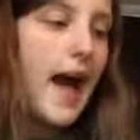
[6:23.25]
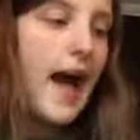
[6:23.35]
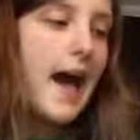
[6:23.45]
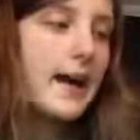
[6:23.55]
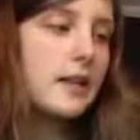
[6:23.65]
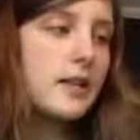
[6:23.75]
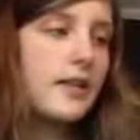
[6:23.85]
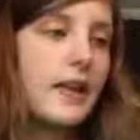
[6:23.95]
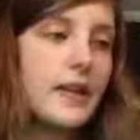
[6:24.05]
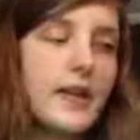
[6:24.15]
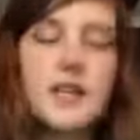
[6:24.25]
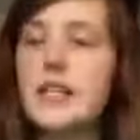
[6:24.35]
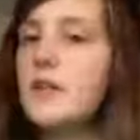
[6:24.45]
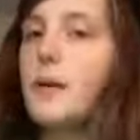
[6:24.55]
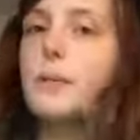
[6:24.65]
and they like
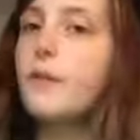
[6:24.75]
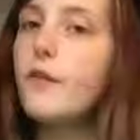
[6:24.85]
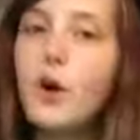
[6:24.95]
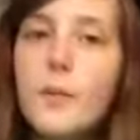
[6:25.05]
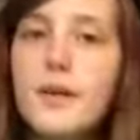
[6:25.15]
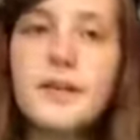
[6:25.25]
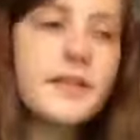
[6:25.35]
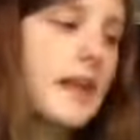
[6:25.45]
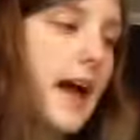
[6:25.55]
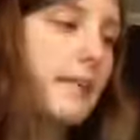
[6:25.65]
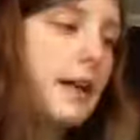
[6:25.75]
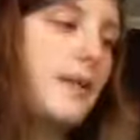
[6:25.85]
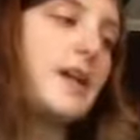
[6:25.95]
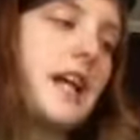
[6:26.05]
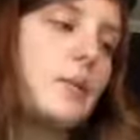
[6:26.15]
did a big performance, and me and
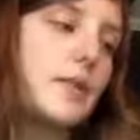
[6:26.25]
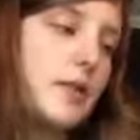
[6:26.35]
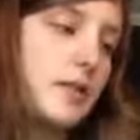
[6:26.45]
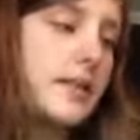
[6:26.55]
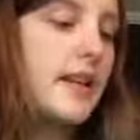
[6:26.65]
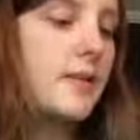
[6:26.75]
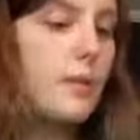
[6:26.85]
my dad went to go see it.